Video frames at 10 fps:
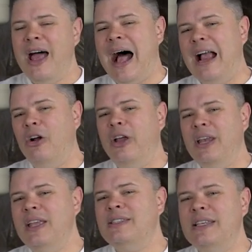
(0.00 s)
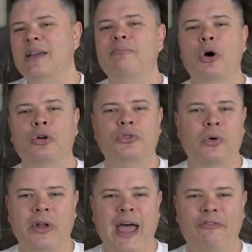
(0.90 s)
Higher end ECM motors
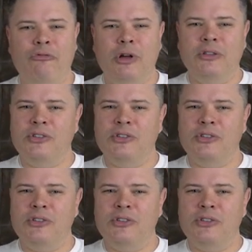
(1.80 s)
won't have one,